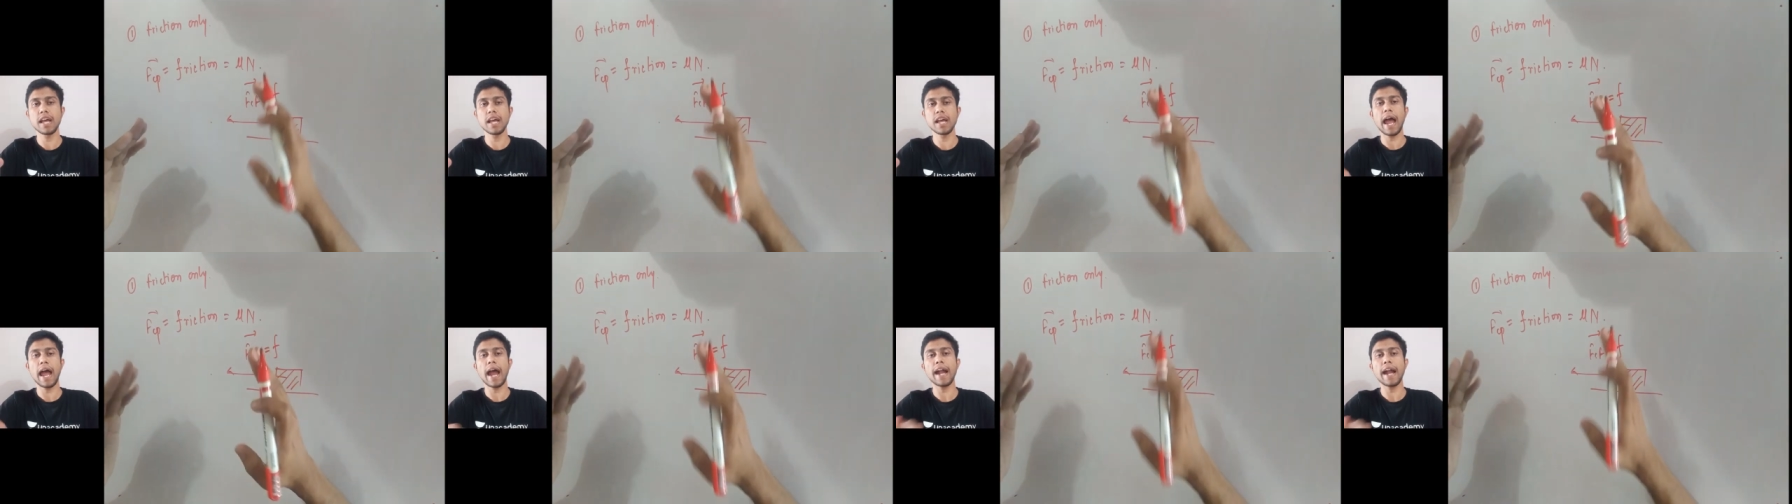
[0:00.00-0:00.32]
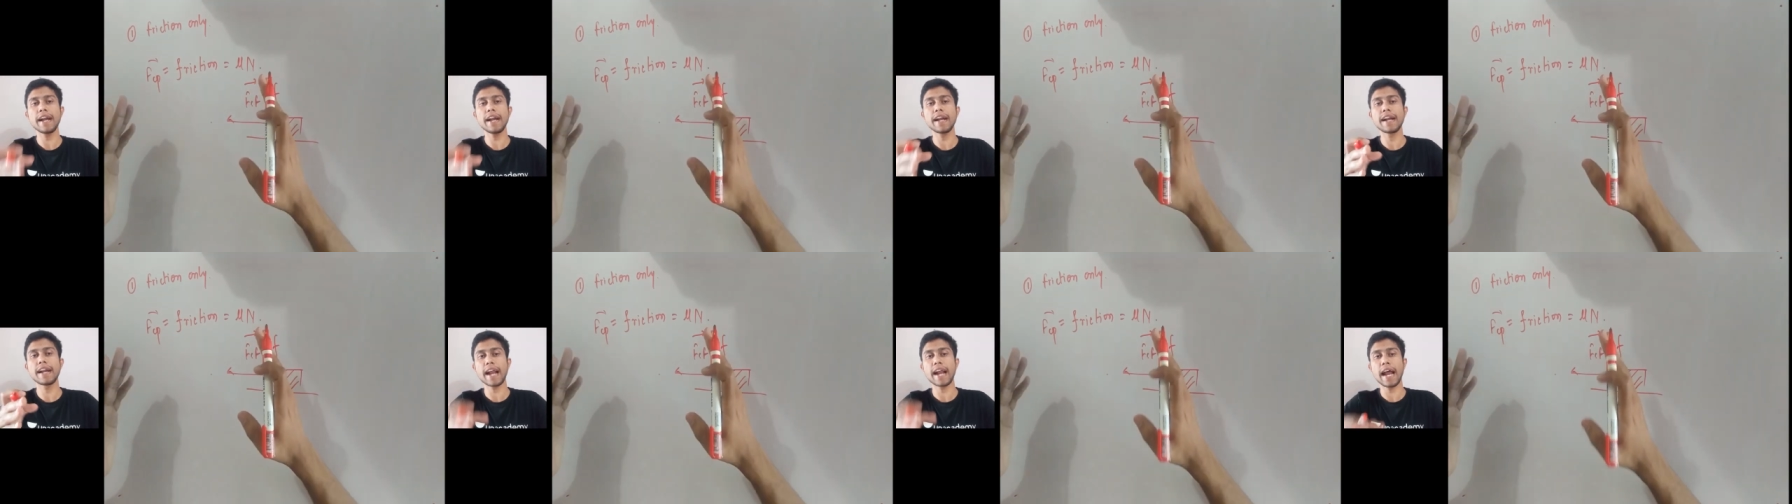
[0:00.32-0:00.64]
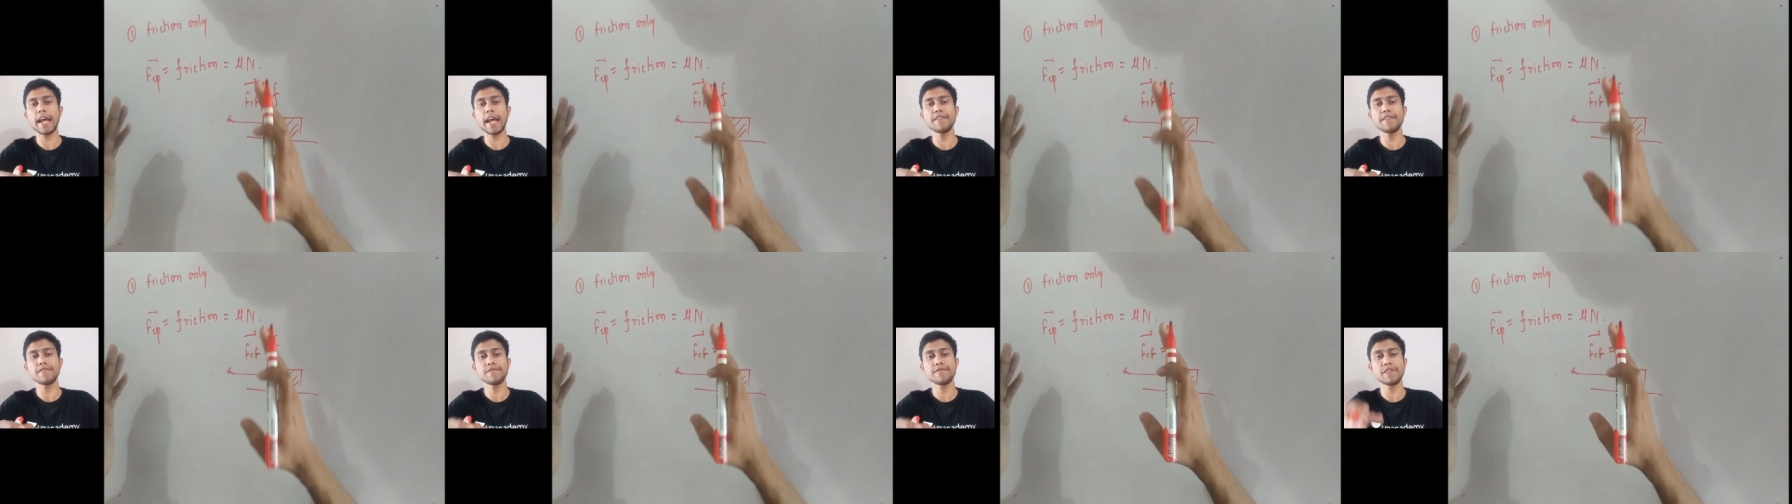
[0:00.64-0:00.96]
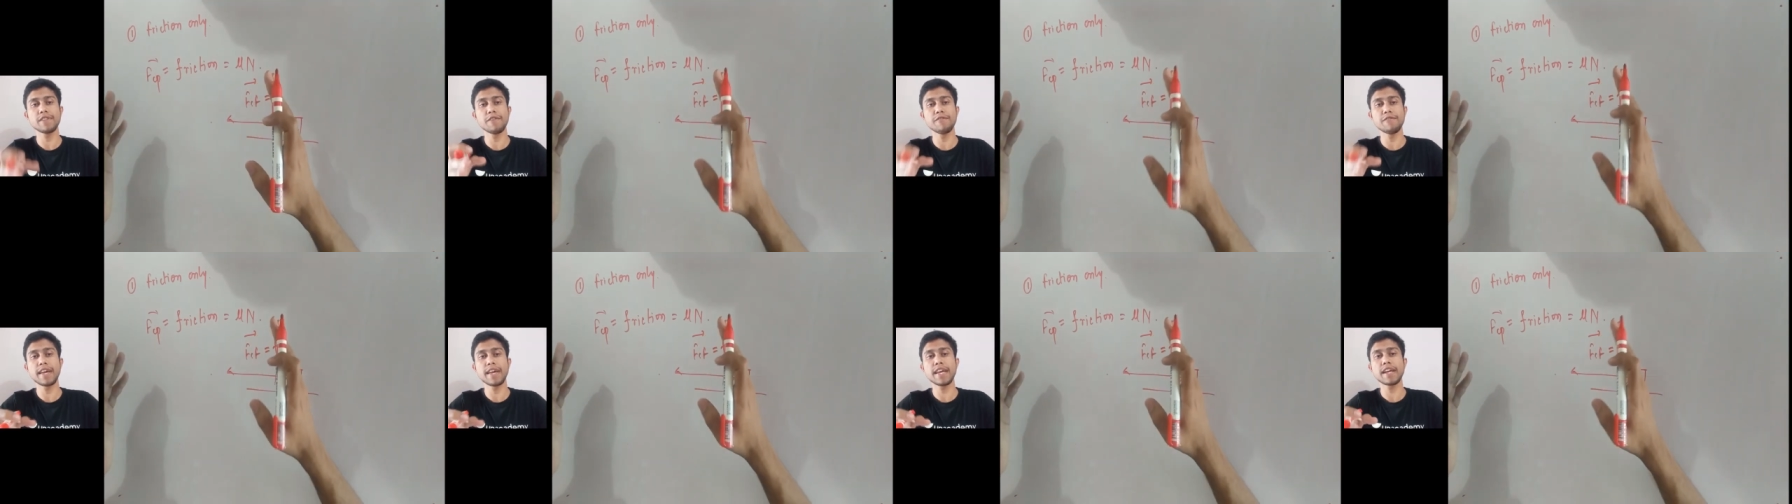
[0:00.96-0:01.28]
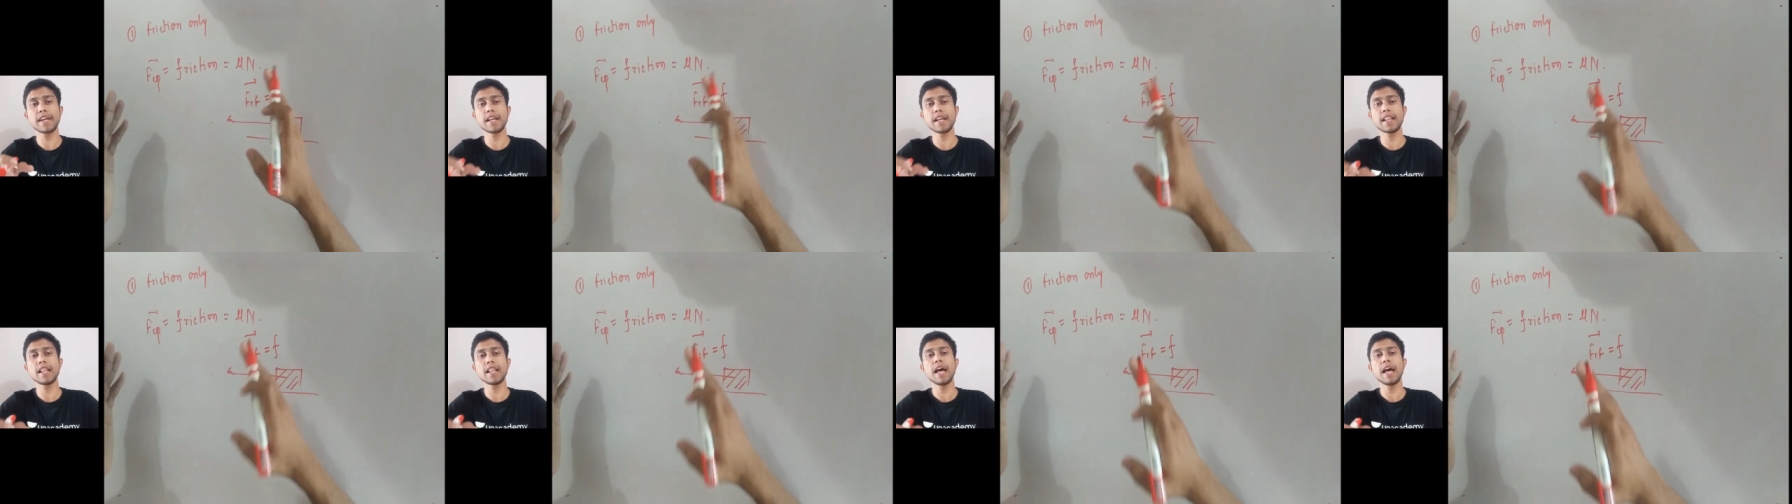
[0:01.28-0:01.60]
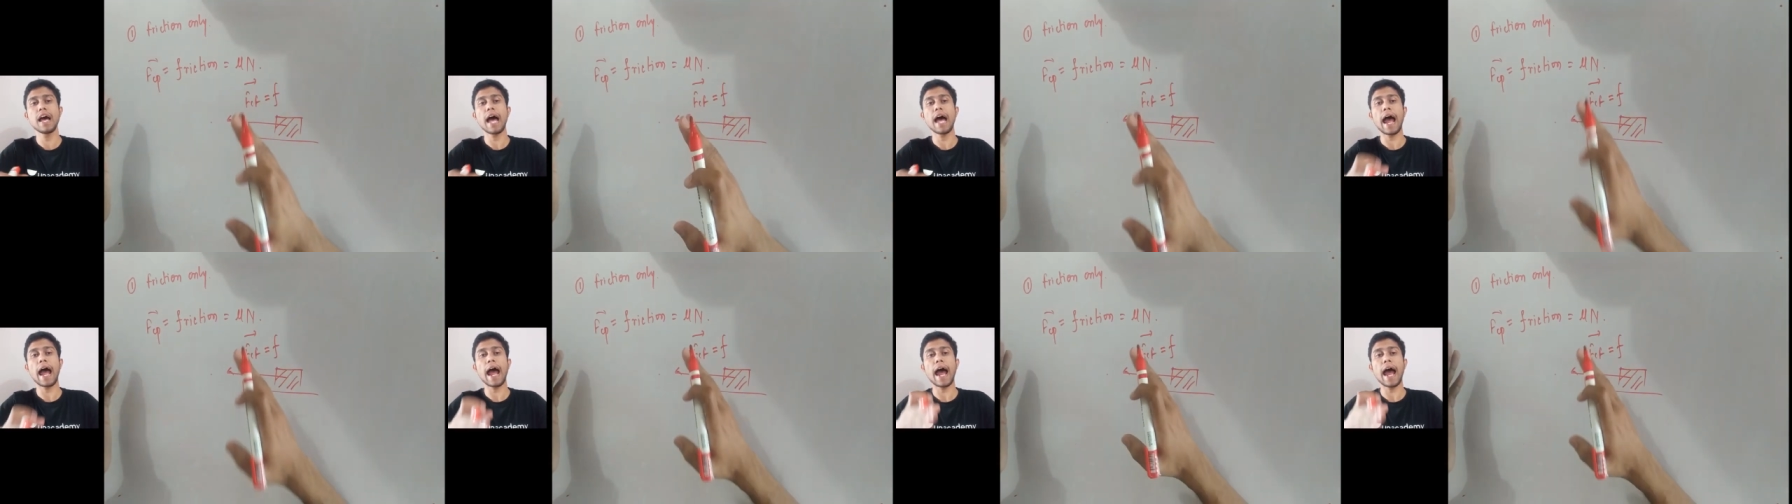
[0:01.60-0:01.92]
and drive the vehicle
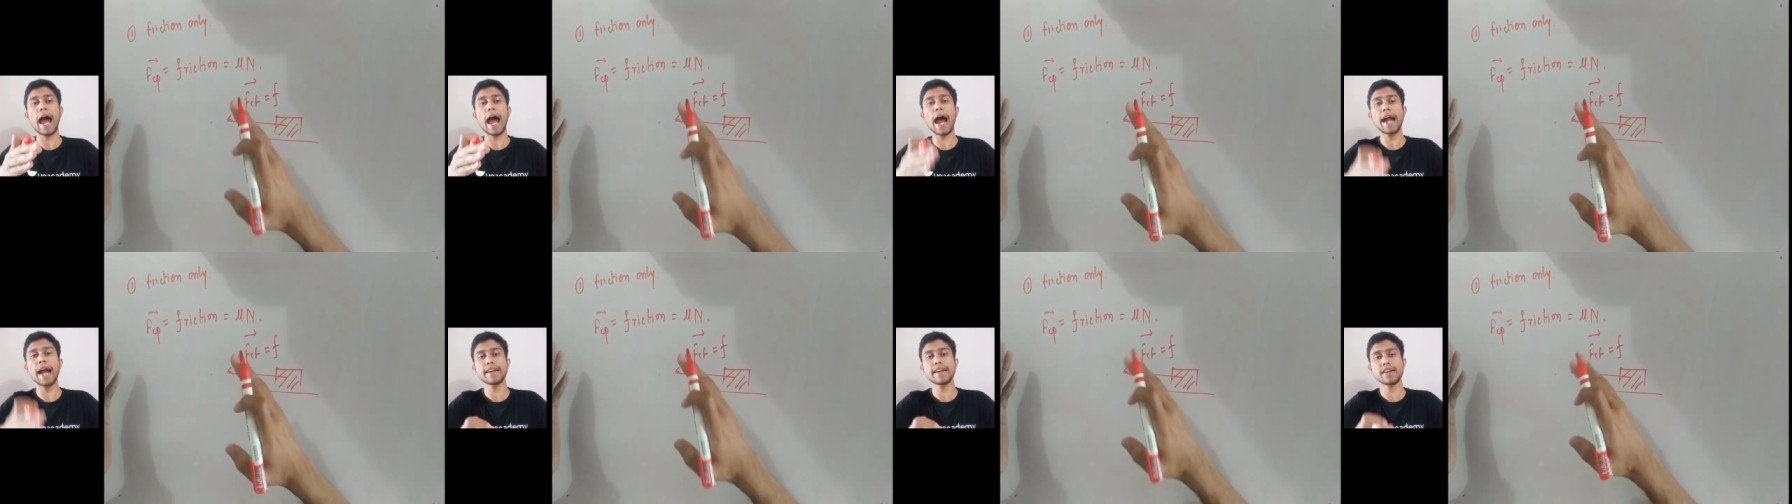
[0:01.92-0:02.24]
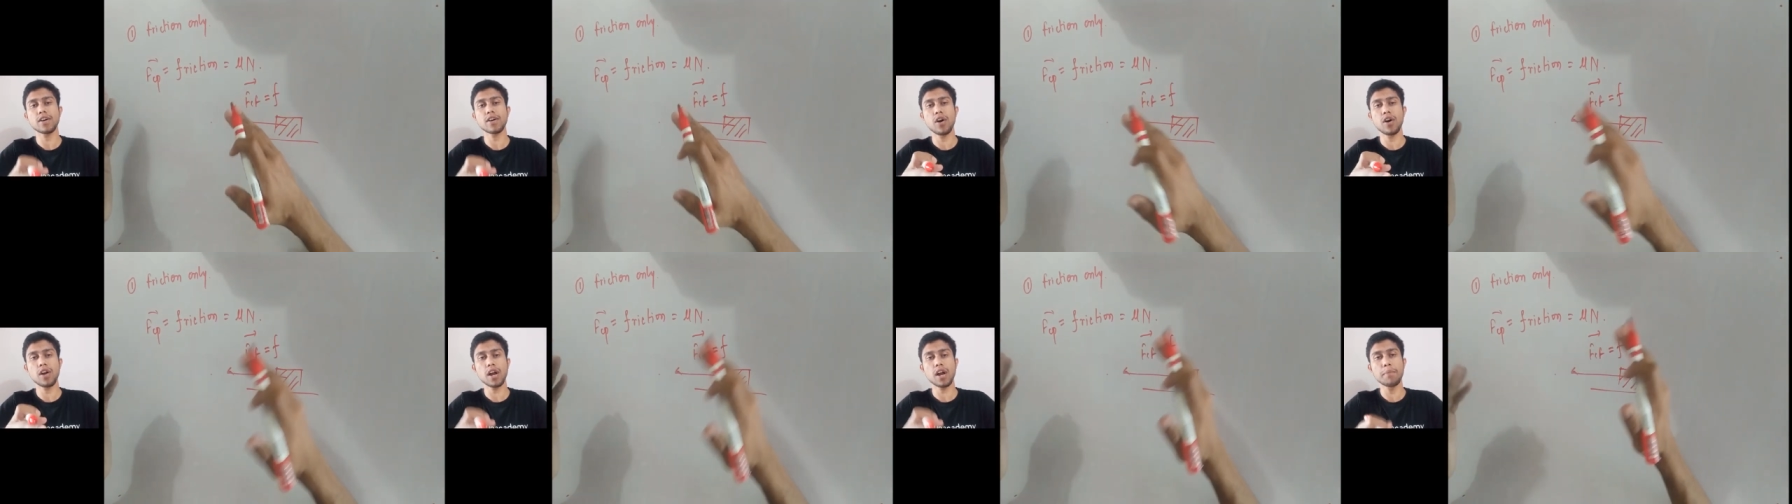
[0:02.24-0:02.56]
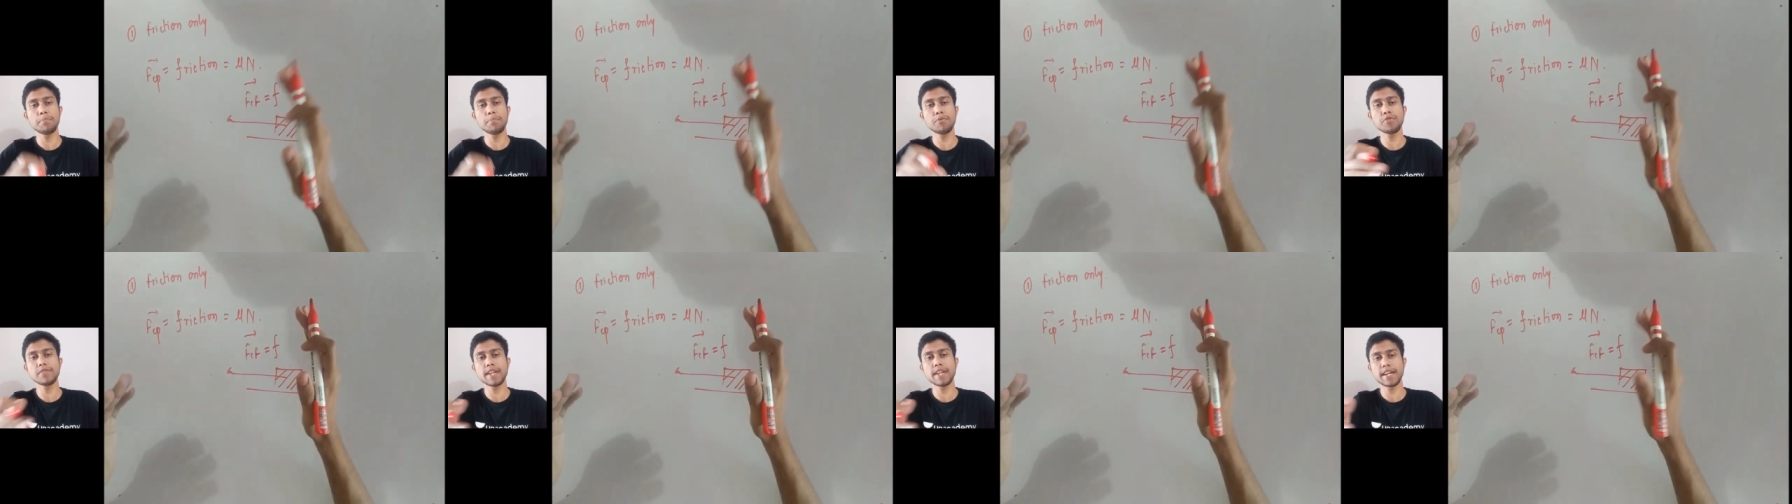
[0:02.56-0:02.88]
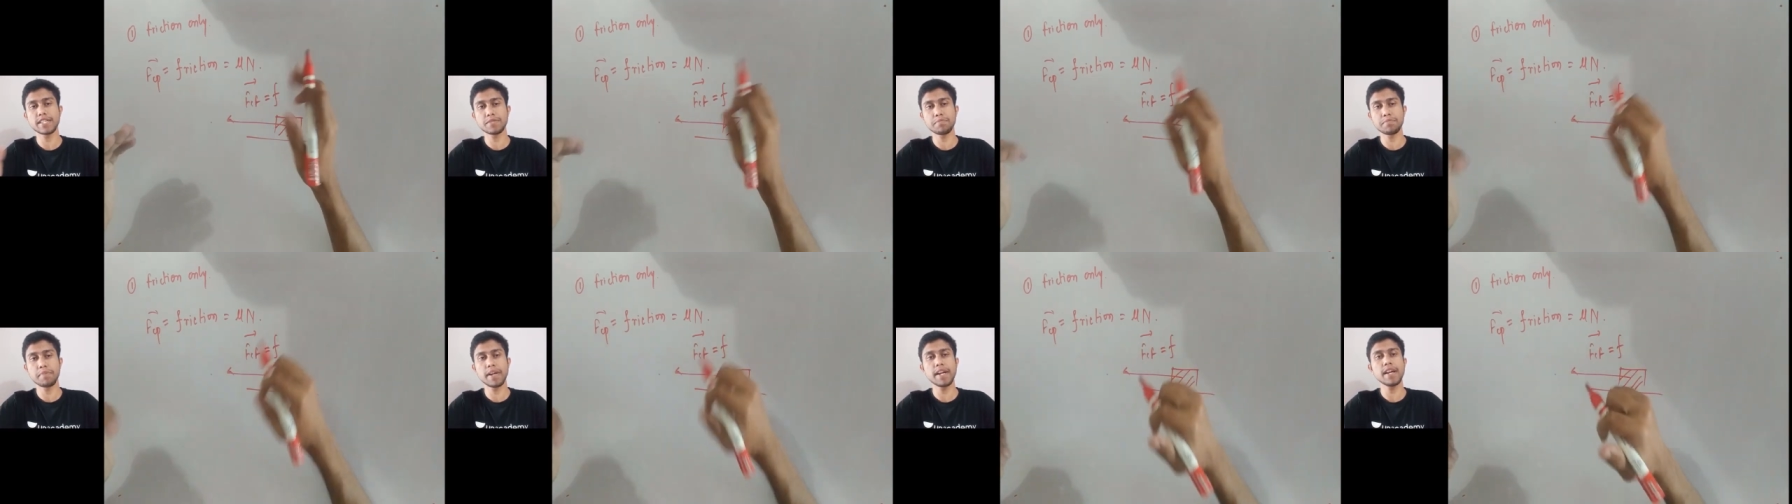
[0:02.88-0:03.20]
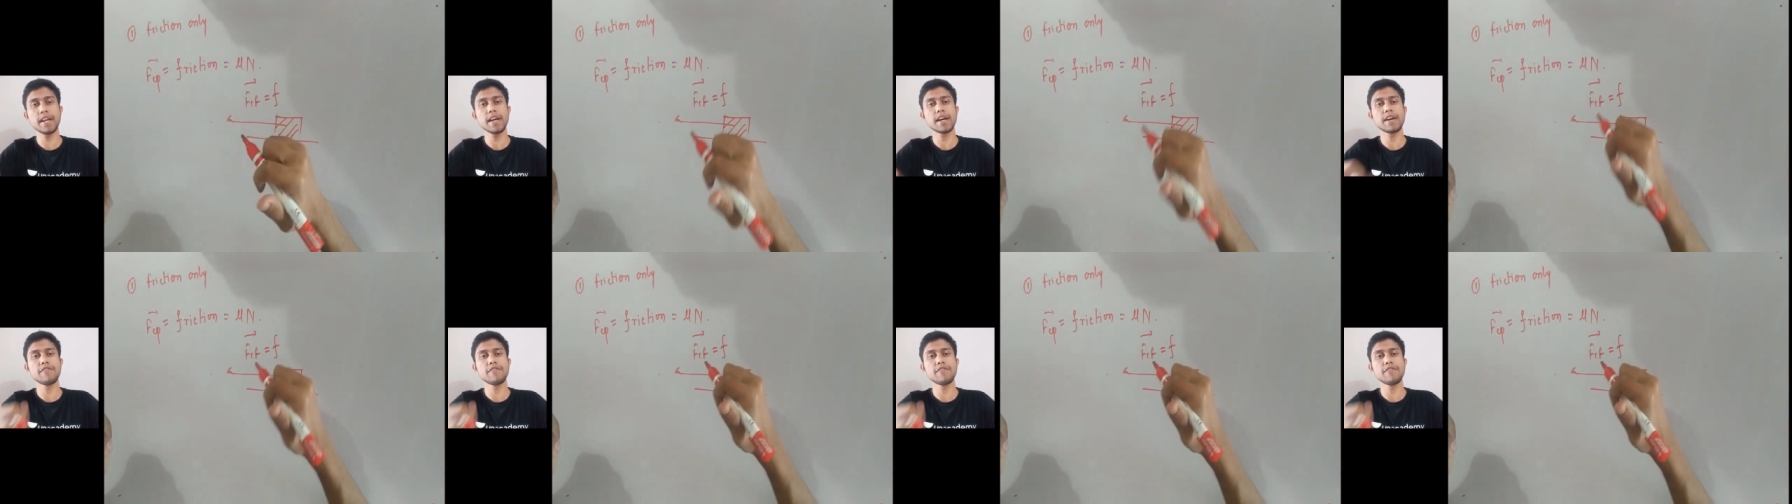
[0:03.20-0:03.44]
at or up to that speed,